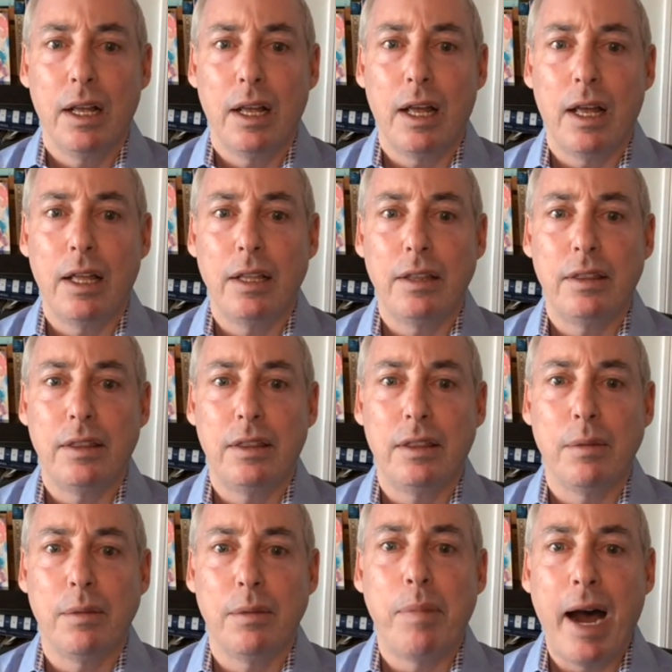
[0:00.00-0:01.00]

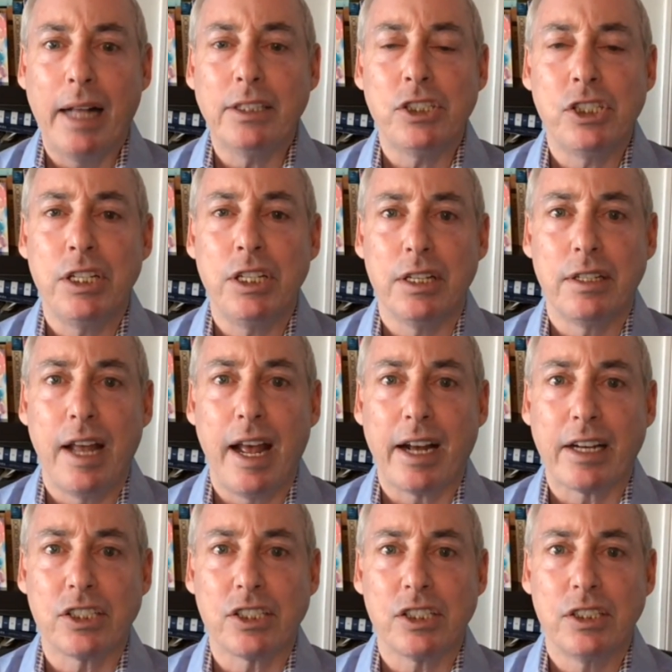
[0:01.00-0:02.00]
The policy
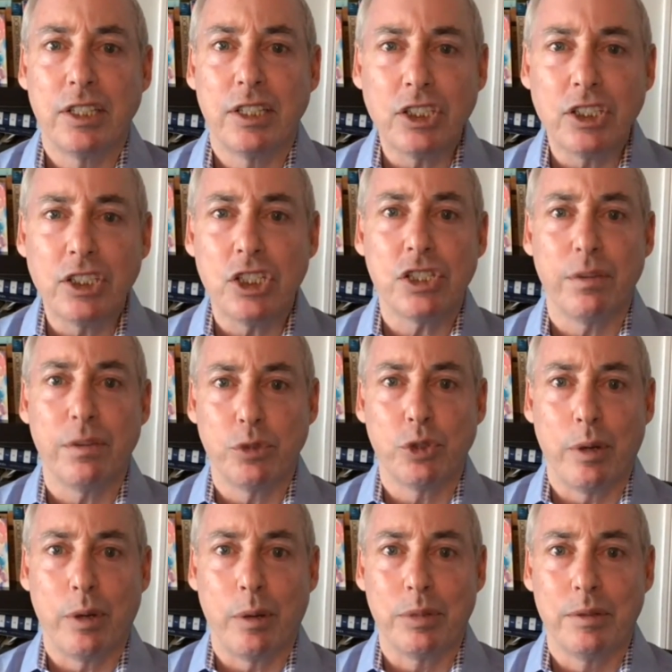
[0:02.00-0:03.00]
attacks, not just from
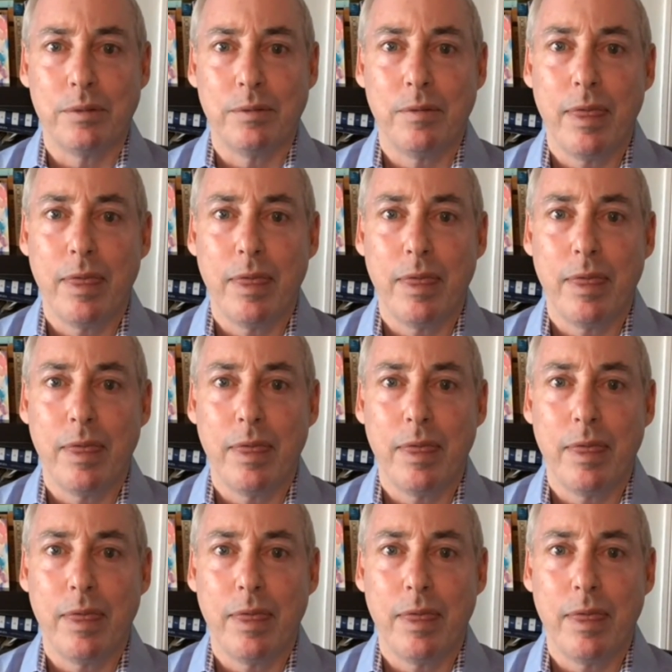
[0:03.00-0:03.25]
Trump,